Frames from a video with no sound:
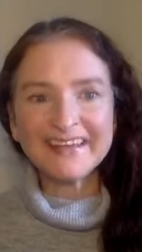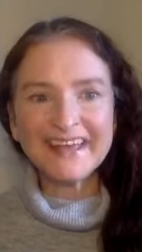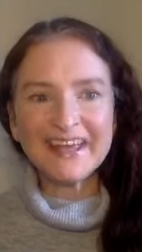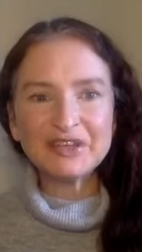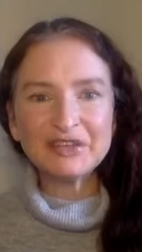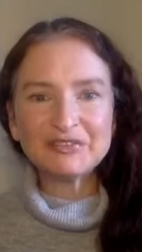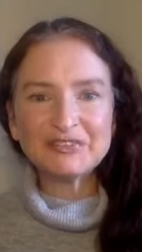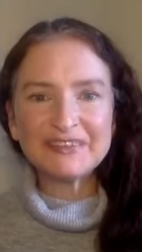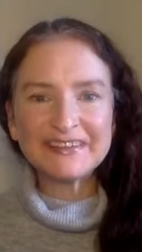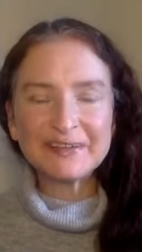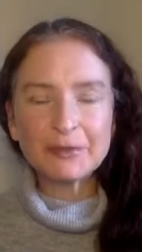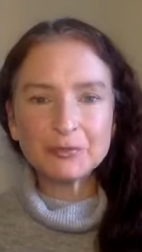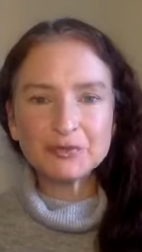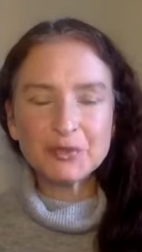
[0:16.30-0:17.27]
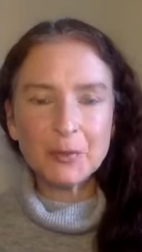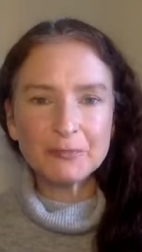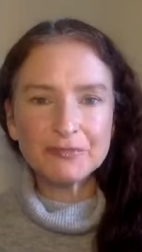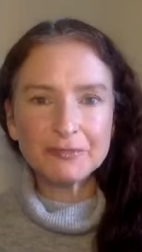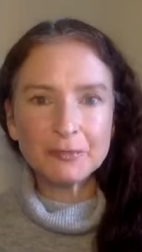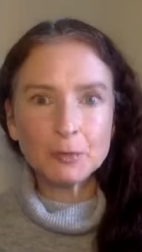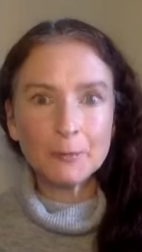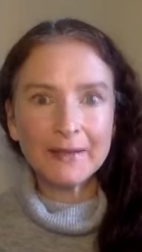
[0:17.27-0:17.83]
get you feeling on top
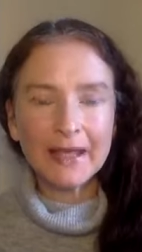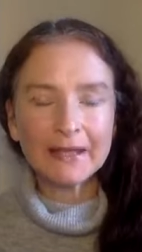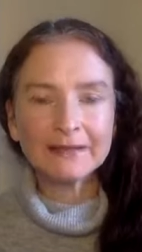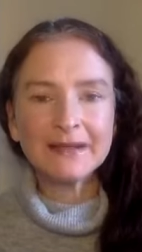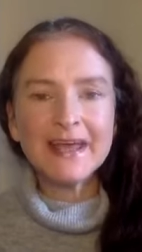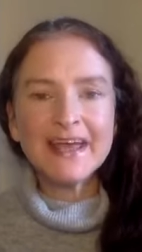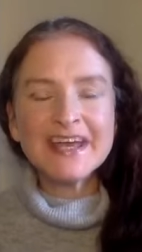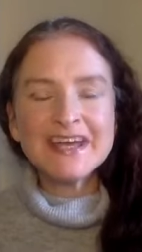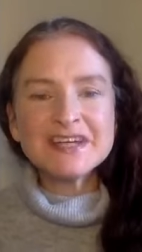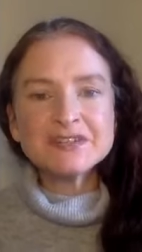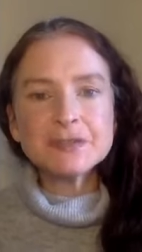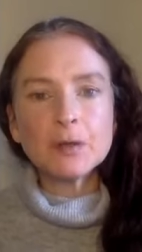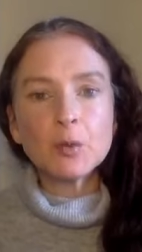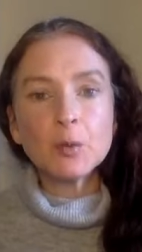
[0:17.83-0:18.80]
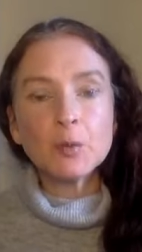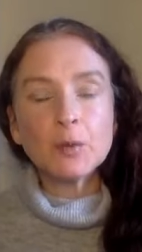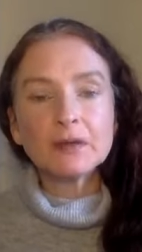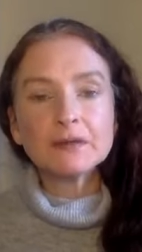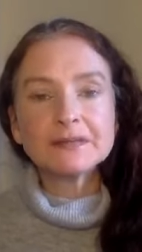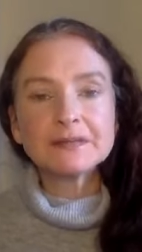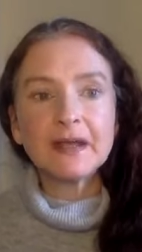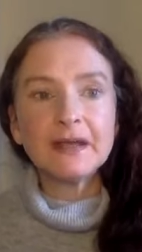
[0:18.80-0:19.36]
form again. So
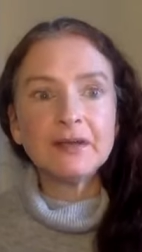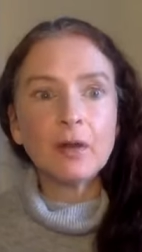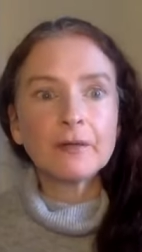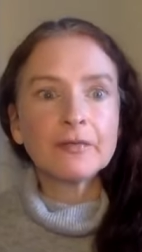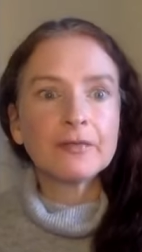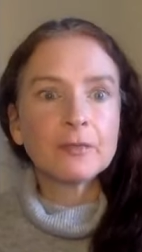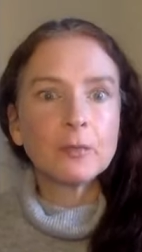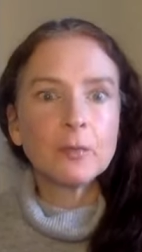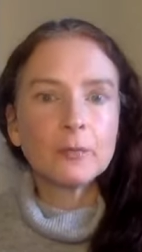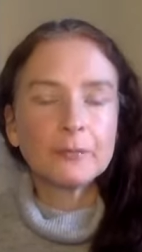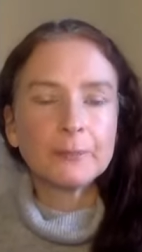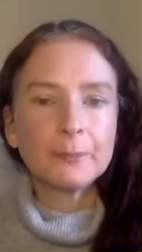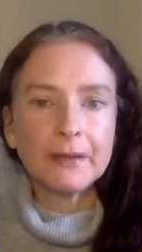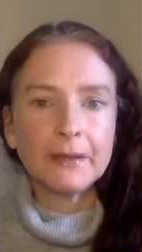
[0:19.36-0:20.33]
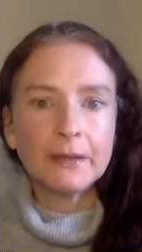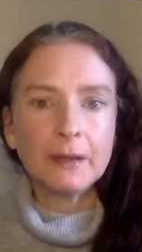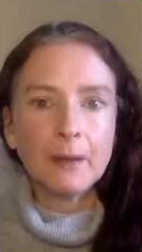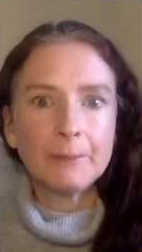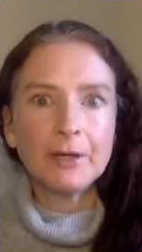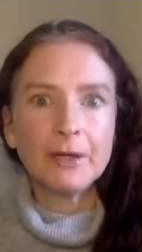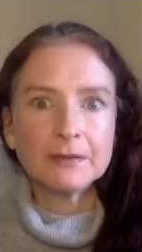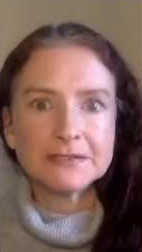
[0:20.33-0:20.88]
today I thought would be a
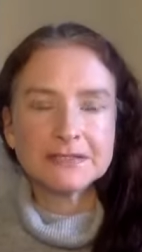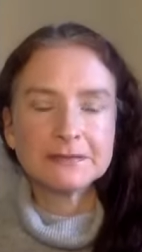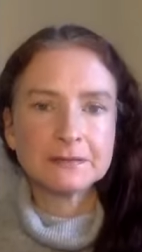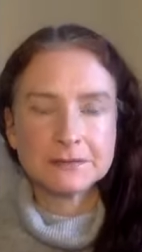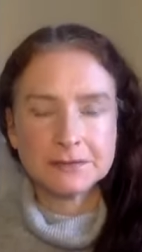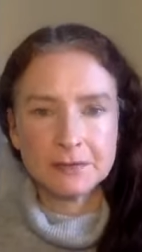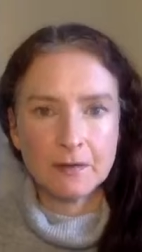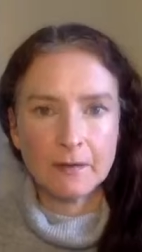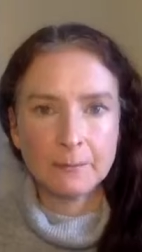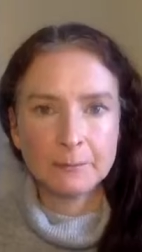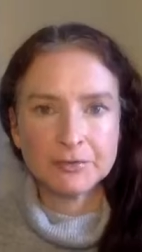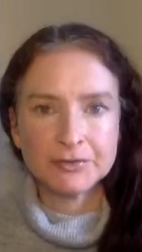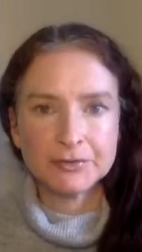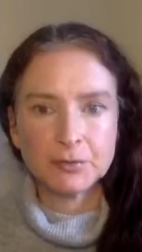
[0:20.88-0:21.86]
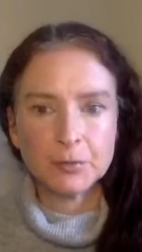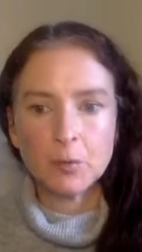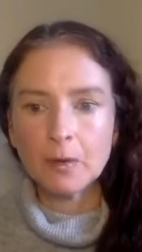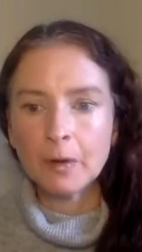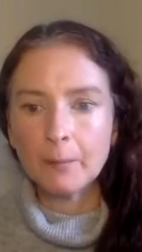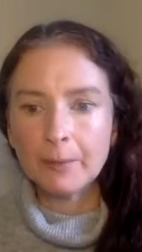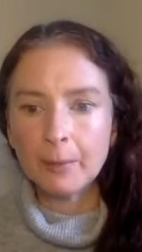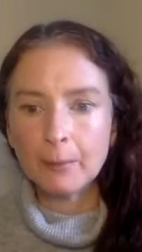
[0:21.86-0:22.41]
pertinent time to
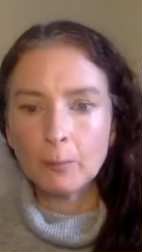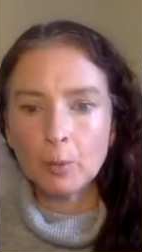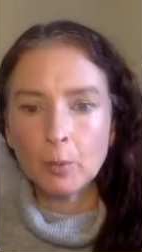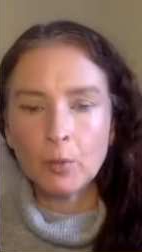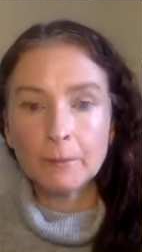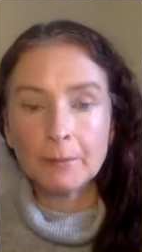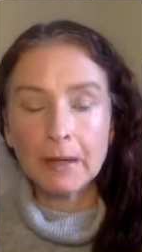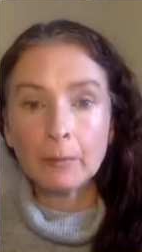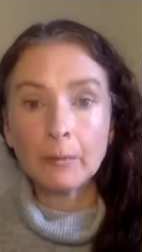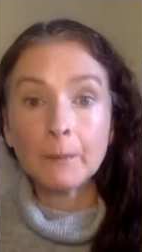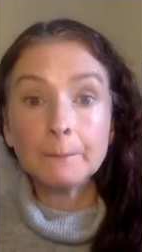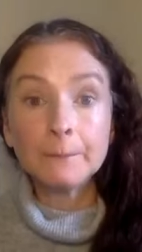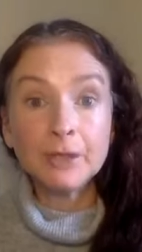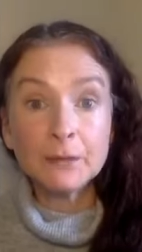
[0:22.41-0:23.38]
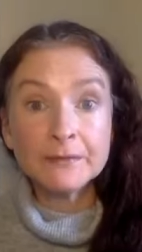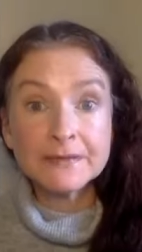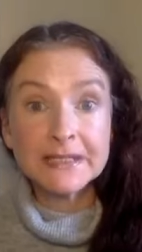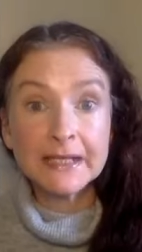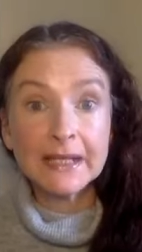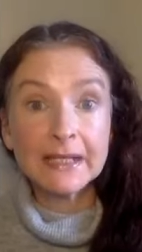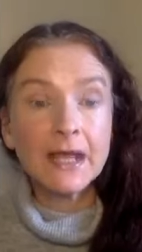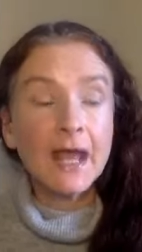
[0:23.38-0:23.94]
talk a bit more about
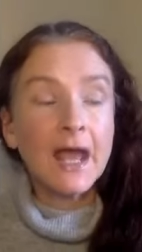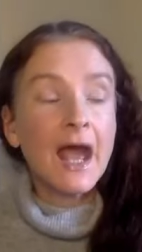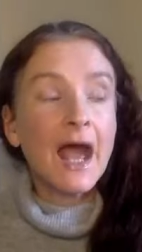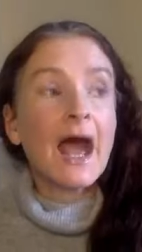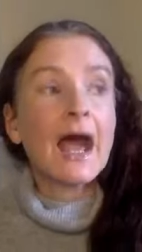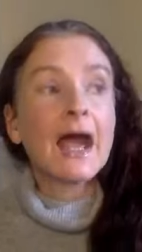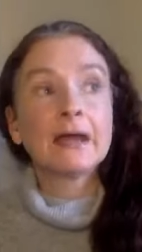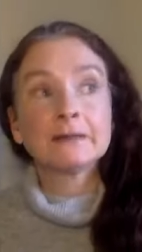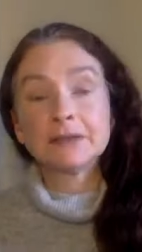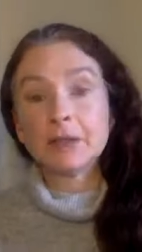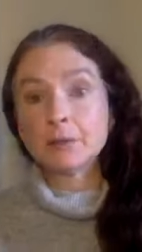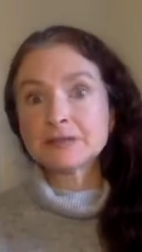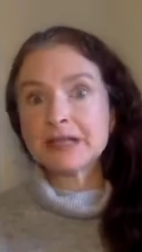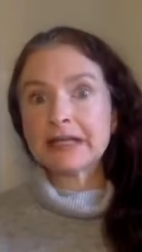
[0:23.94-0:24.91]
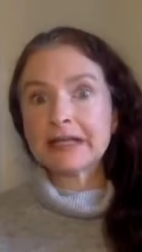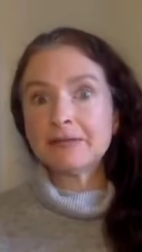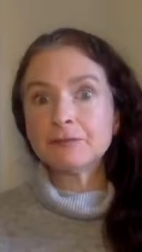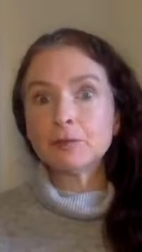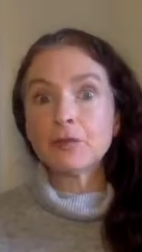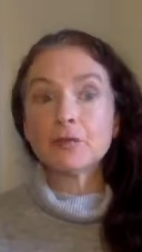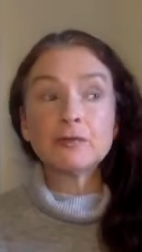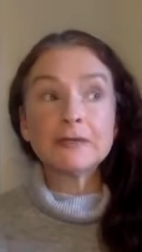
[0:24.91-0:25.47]
immunity, and I was going to give
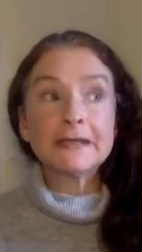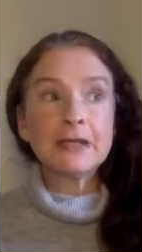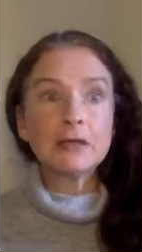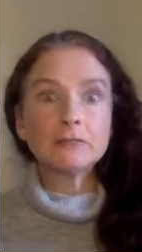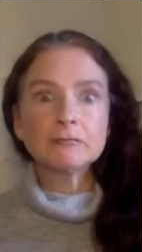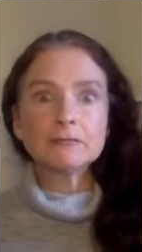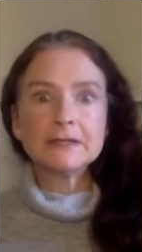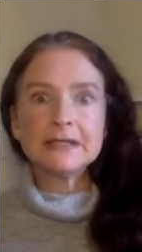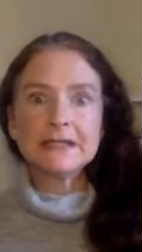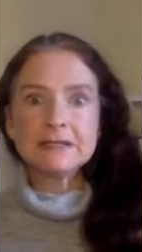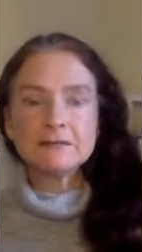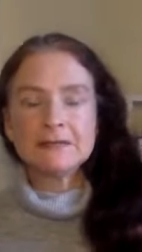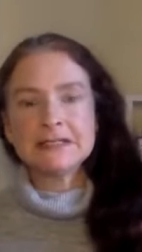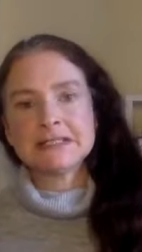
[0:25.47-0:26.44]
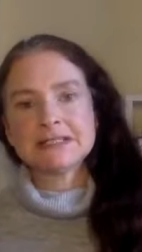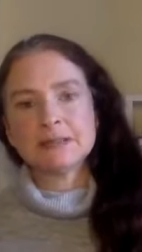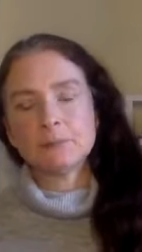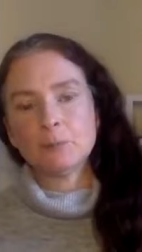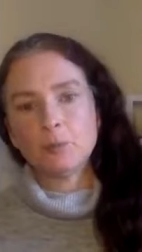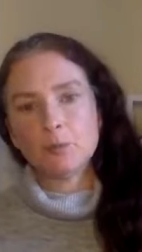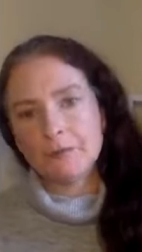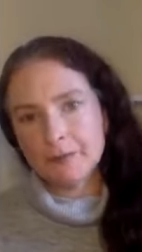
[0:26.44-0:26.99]
you three really
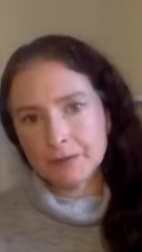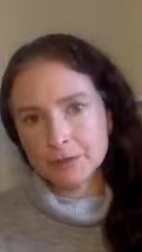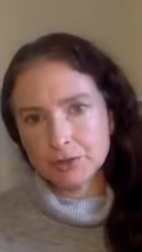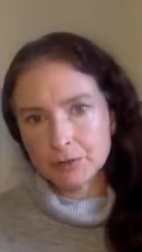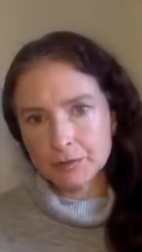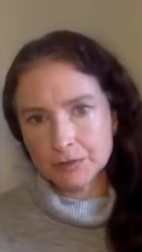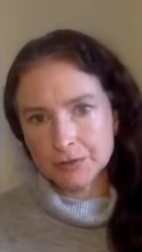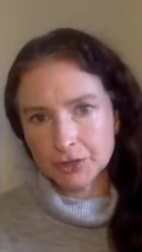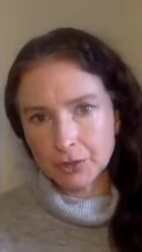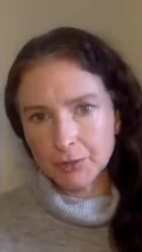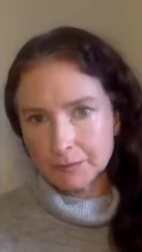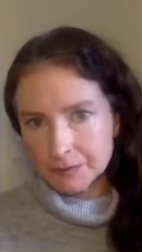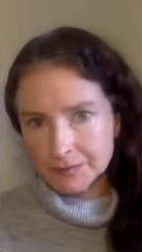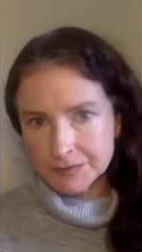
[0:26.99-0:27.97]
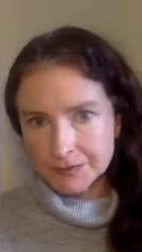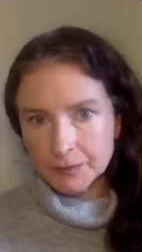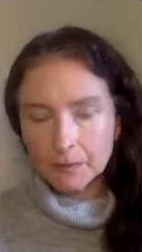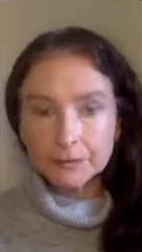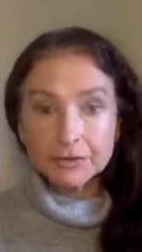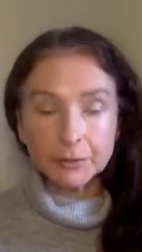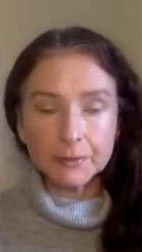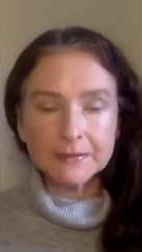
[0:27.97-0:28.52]
simple things you can do, you can
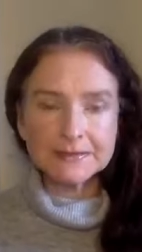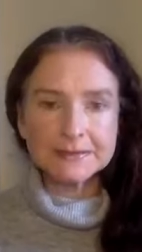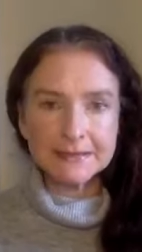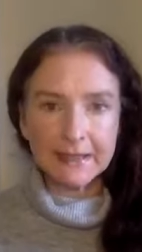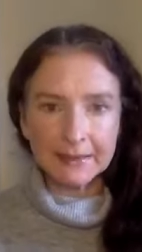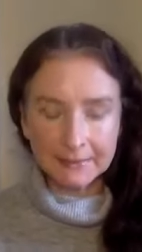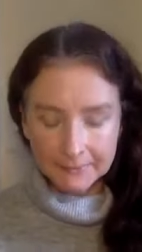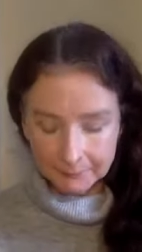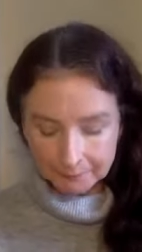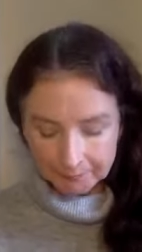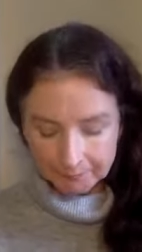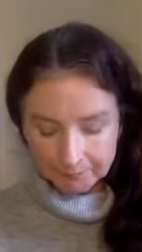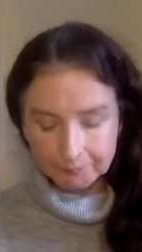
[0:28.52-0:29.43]
start doing today